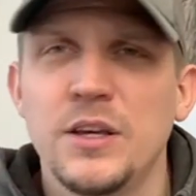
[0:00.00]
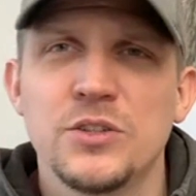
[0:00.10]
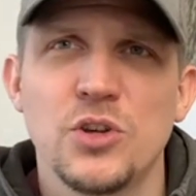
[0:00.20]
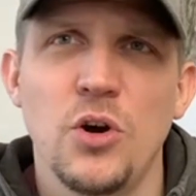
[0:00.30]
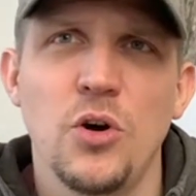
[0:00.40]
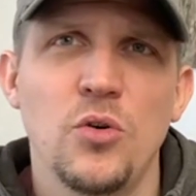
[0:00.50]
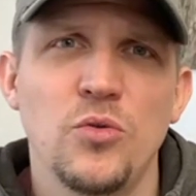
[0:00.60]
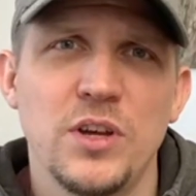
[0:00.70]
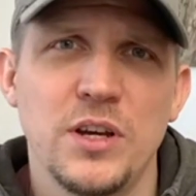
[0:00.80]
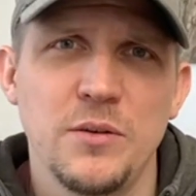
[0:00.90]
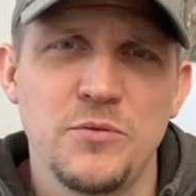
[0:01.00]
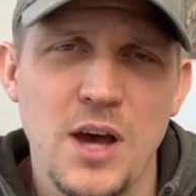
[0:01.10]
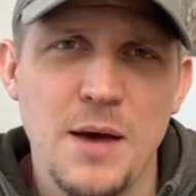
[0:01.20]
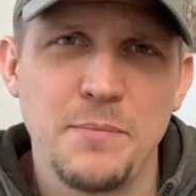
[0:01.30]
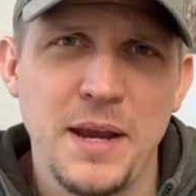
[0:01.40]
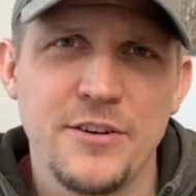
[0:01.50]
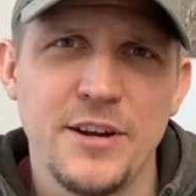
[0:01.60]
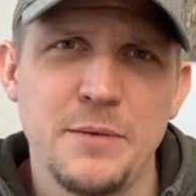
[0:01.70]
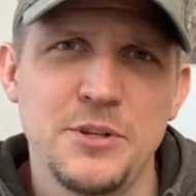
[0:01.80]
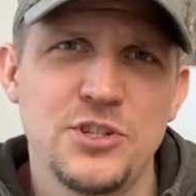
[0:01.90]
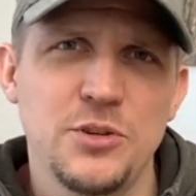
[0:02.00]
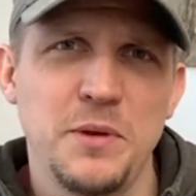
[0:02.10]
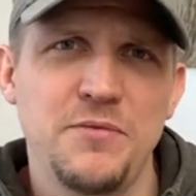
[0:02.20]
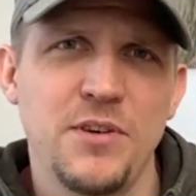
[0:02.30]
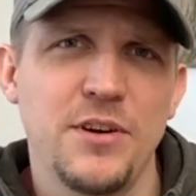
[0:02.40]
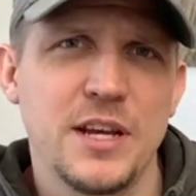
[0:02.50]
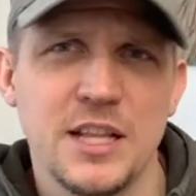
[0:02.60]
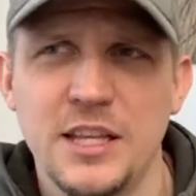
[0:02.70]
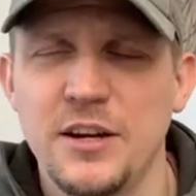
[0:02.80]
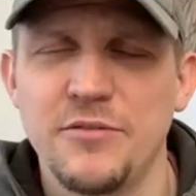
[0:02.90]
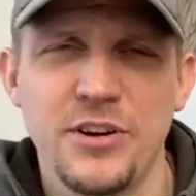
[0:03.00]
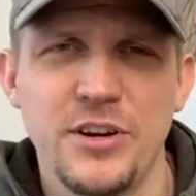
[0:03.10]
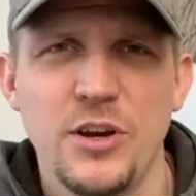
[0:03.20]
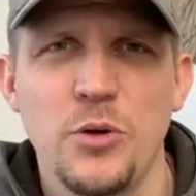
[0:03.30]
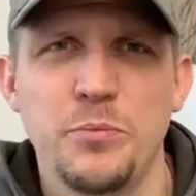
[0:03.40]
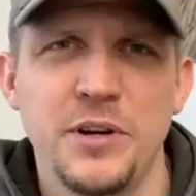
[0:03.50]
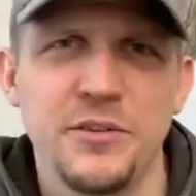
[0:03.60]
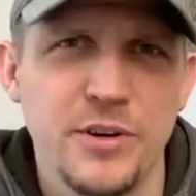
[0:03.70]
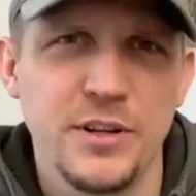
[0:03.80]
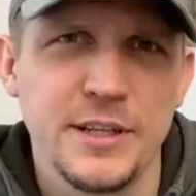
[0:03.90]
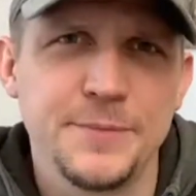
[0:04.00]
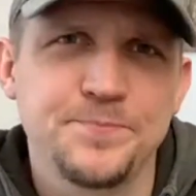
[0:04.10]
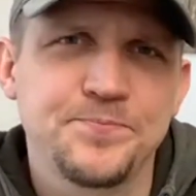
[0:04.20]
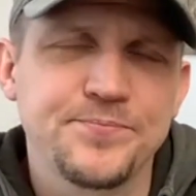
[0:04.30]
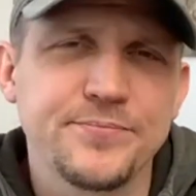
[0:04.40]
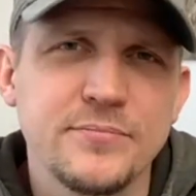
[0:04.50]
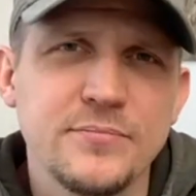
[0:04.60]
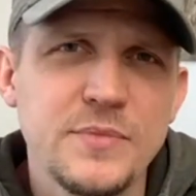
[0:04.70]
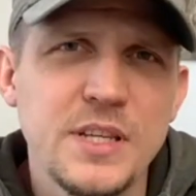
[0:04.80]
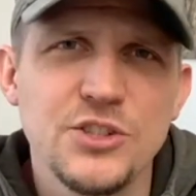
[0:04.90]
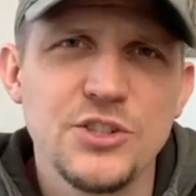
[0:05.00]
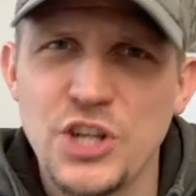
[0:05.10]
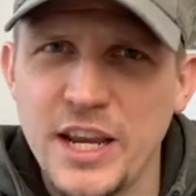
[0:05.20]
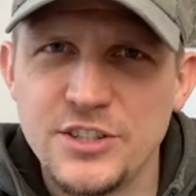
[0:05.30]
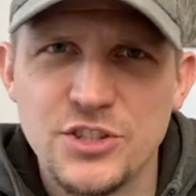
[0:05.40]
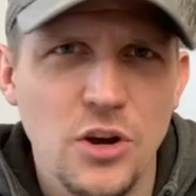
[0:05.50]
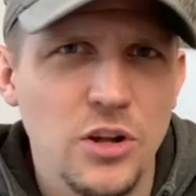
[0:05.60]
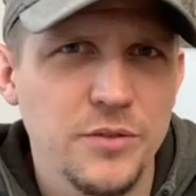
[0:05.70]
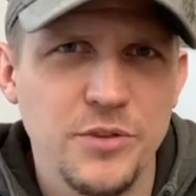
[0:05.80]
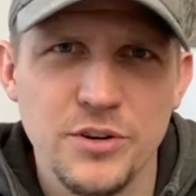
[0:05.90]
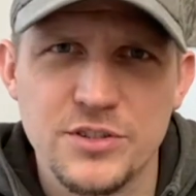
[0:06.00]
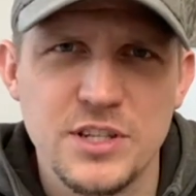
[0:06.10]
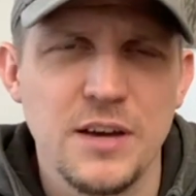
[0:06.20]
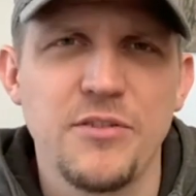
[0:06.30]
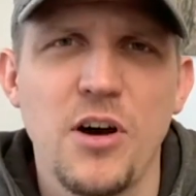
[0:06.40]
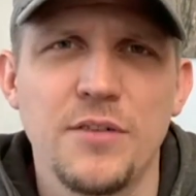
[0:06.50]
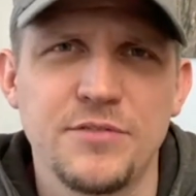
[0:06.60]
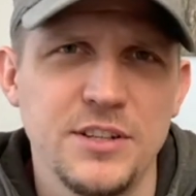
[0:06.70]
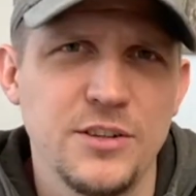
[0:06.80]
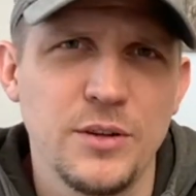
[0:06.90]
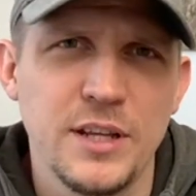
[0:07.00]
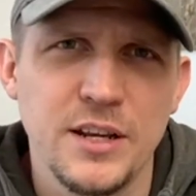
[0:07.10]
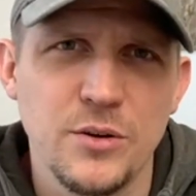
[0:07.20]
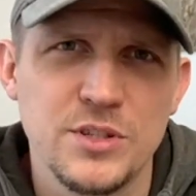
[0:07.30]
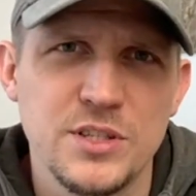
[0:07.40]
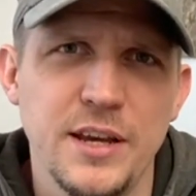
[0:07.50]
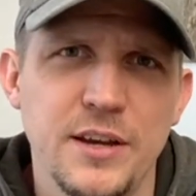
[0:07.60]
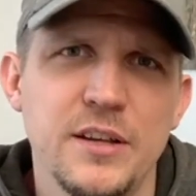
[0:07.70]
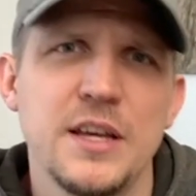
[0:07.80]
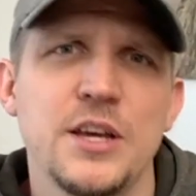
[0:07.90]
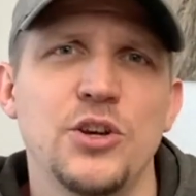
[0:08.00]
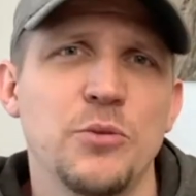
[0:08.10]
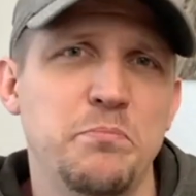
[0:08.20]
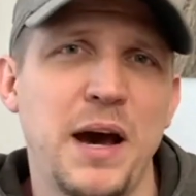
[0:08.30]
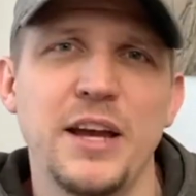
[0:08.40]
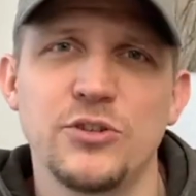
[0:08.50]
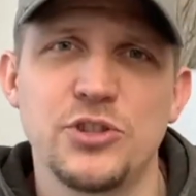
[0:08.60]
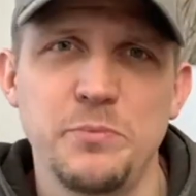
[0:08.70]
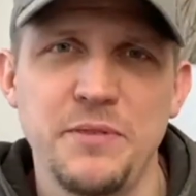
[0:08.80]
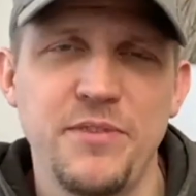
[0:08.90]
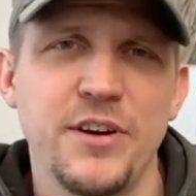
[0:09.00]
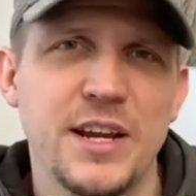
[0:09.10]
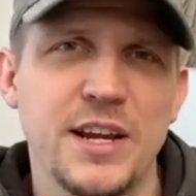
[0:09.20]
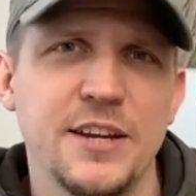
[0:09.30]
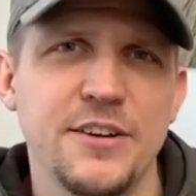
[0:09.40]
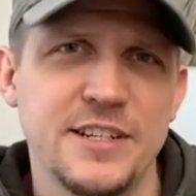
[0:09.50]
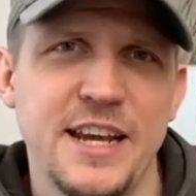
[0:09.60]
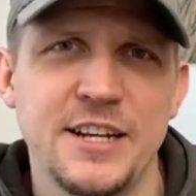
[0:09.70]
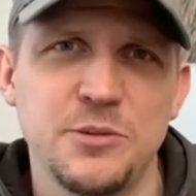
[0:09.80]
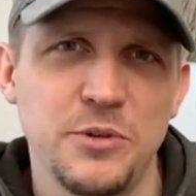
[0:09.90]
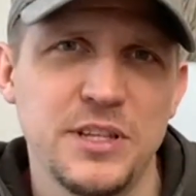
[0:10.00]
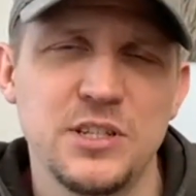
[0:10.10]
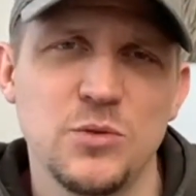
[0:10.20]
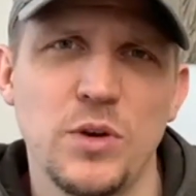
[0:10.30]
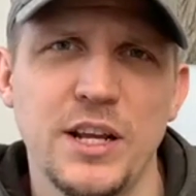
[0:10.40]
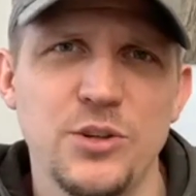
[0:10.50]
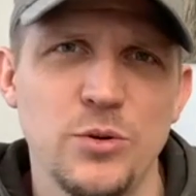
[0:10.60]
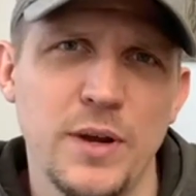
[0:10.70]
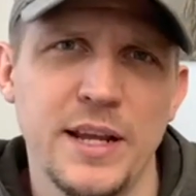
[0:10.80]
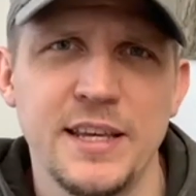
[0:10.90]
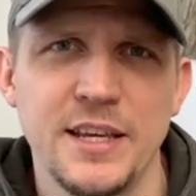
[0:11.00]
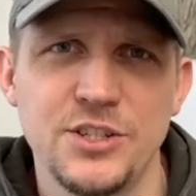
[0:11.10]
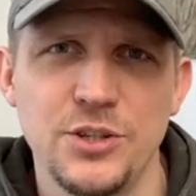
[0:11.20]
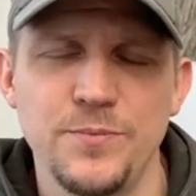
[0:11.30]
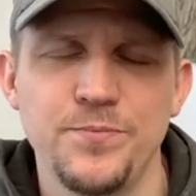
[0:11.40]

So the top banner image should be very clear, very open and friendly. Change all of your stuff often. Don't let it go stale. Your bio should be very clear and tangible. This is what I do and what I can get you.